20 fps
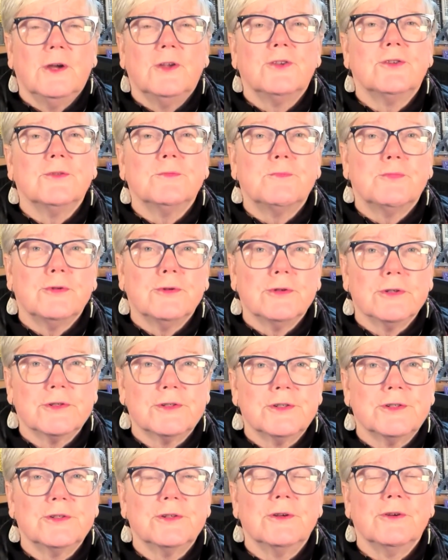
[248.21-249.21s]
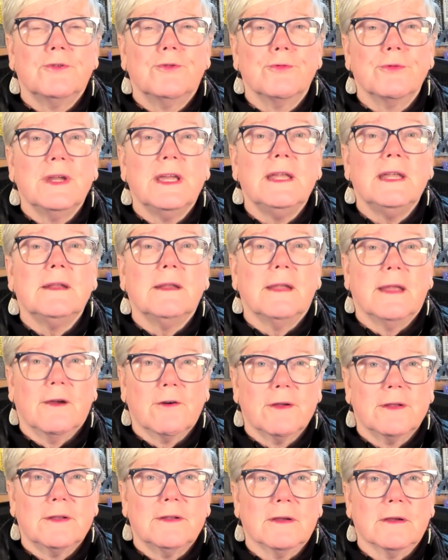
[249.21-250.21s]
to push green
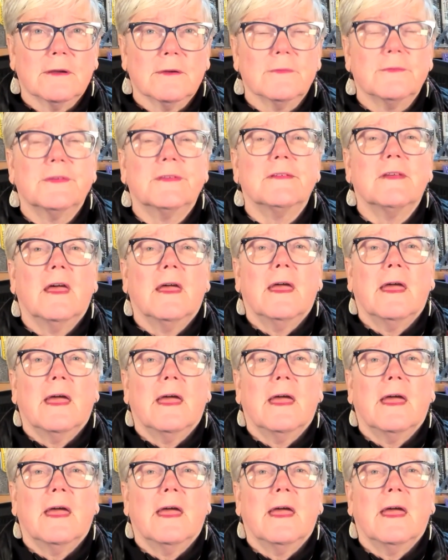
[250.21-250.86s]
narratives.